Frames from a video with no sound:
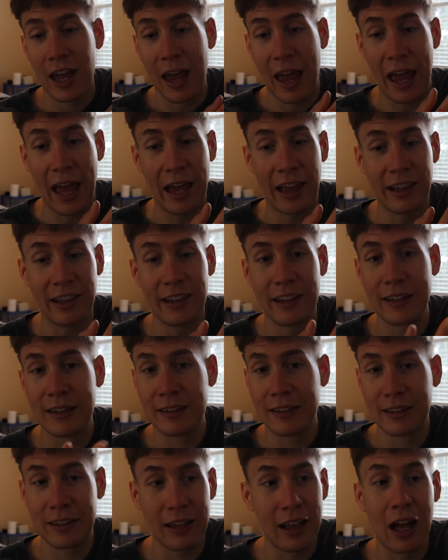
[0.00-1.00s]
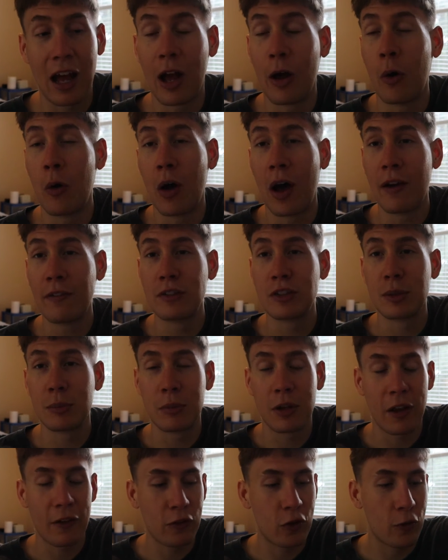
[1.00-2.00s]
And I will have
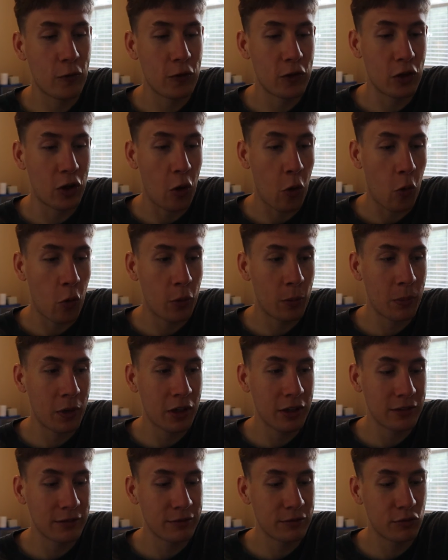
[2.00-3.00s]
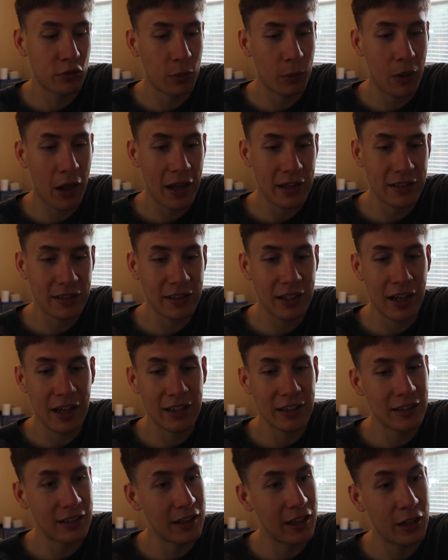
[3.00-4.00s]
some leftover korma from last
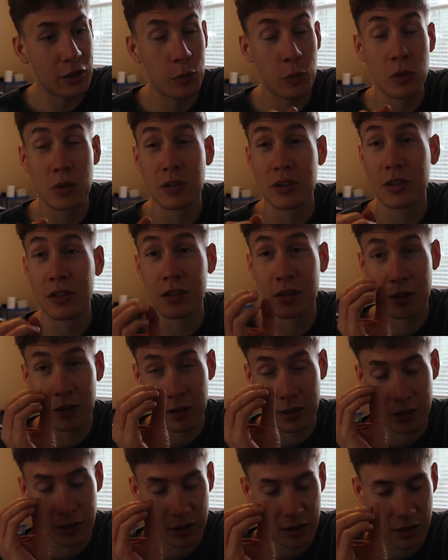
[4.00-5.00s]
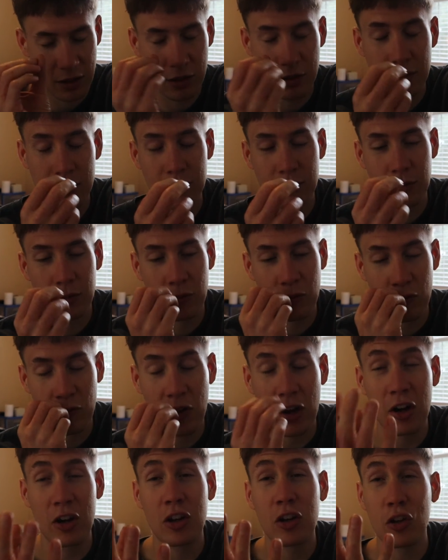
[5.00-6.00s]
night that was
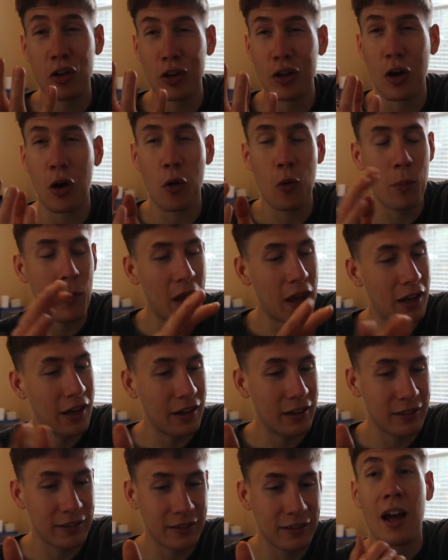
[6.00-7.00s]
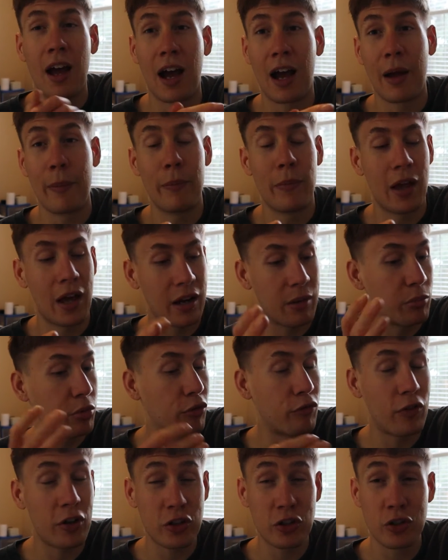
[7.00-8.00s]
very good, homemade. I'm not a
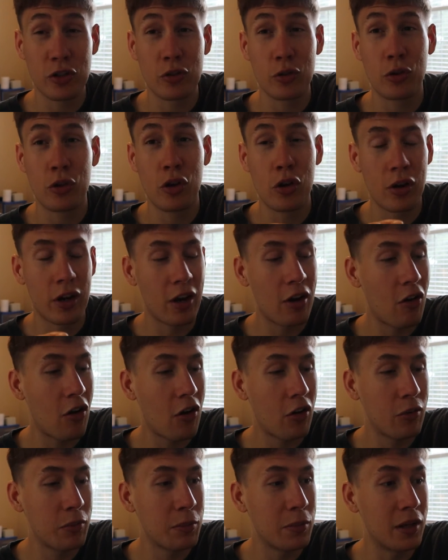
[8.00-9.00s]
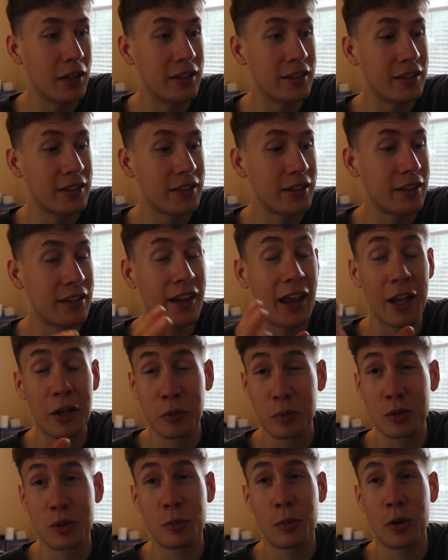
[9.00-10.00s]
professional cook at all, but
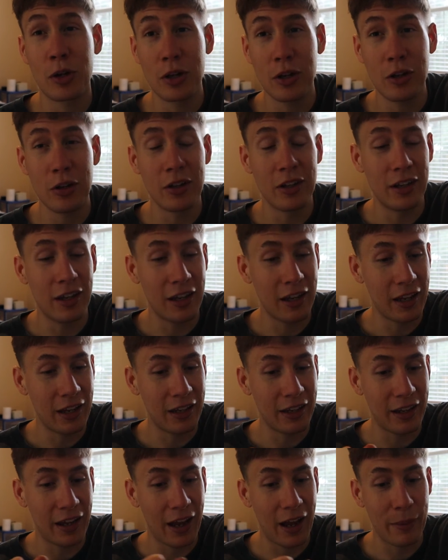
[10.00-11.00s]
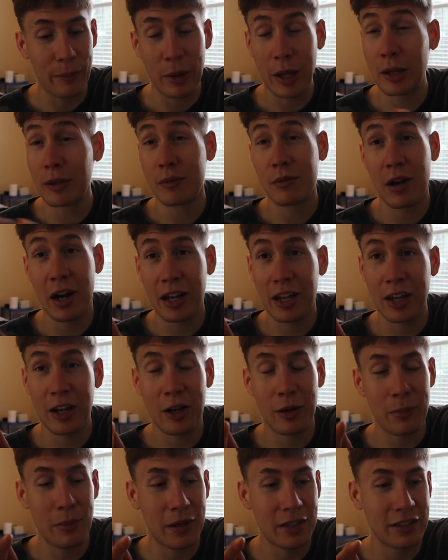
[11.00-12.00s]
that was pretty good, and I'm not bragging
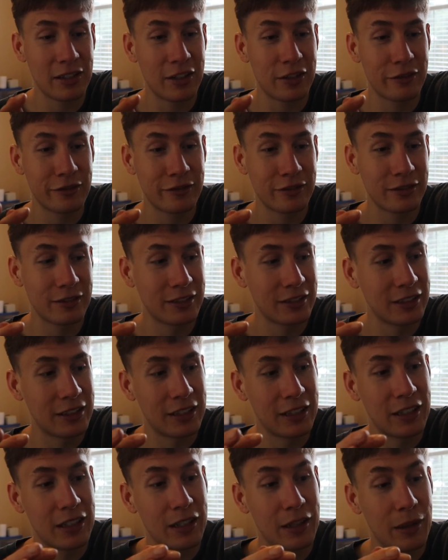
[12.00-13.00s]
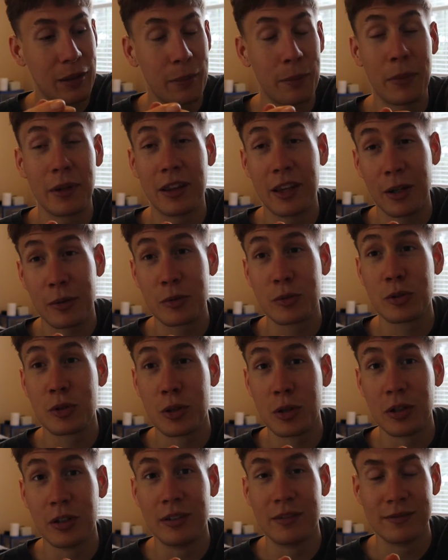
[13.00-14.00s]
on myself, but that was
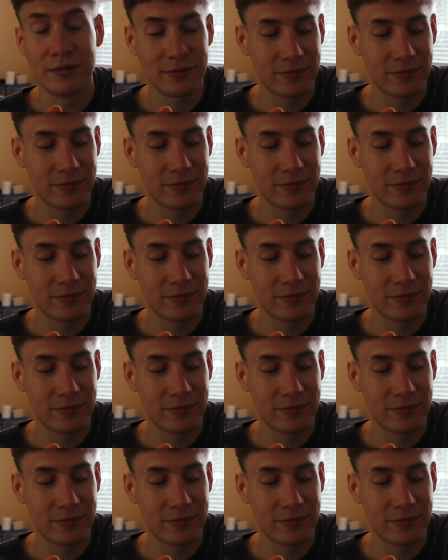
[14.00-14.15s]
good.